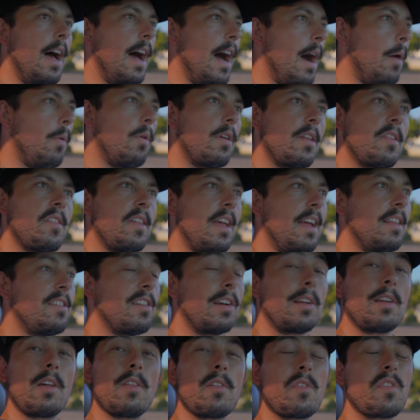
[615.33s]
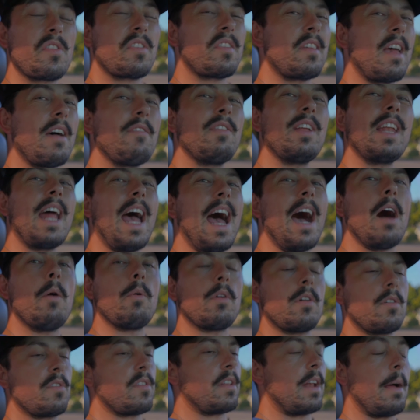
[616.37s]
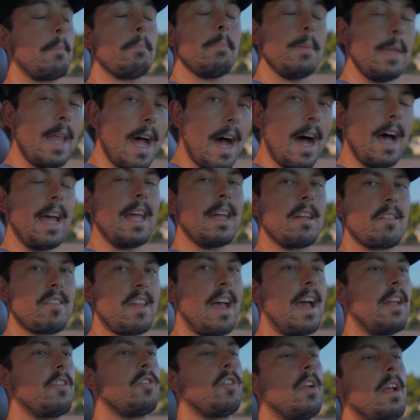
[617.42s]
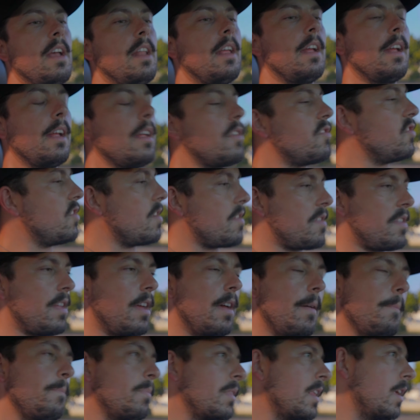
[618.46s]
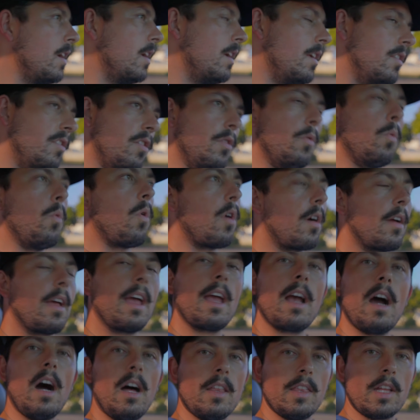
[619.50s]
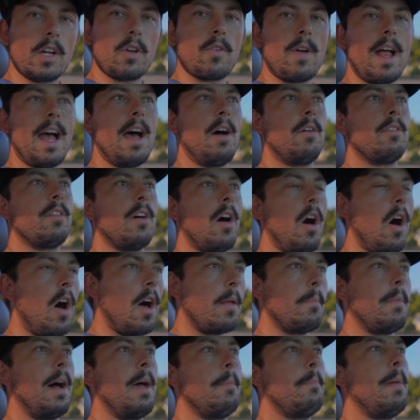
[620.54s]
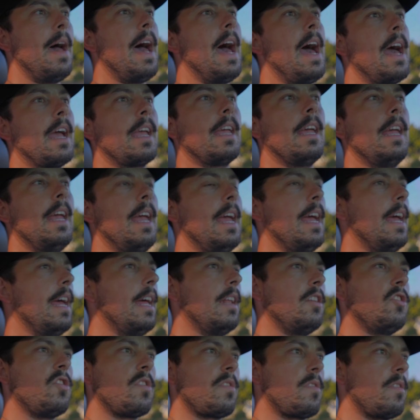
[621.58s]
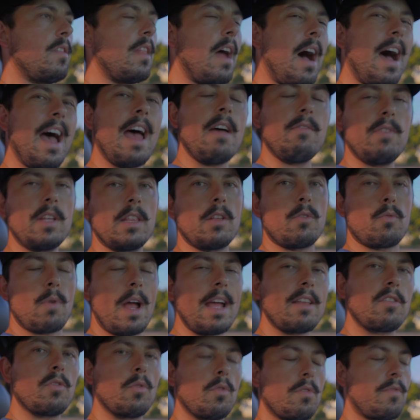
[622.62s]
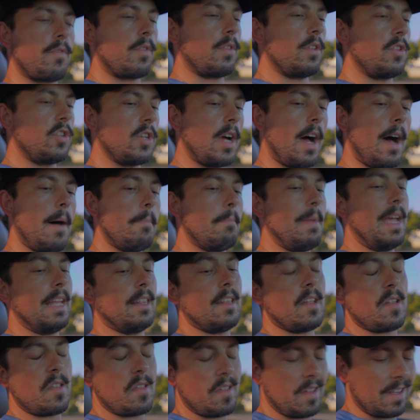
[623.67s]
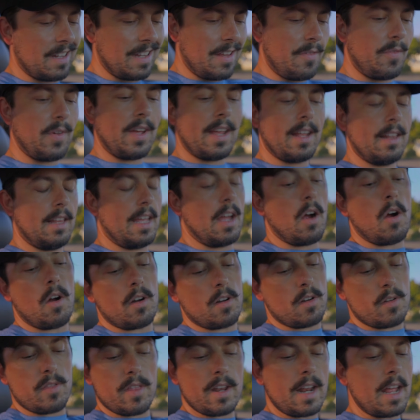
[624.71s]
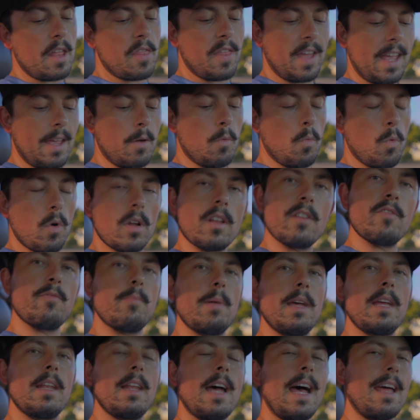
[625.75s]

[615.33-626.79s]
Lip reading: I want to say it took another 7 hours, and I'm not exaggerating. It just, Dude, working on the ground on my back and just not having the right tools for the job made this significantly harder than I think it would have been.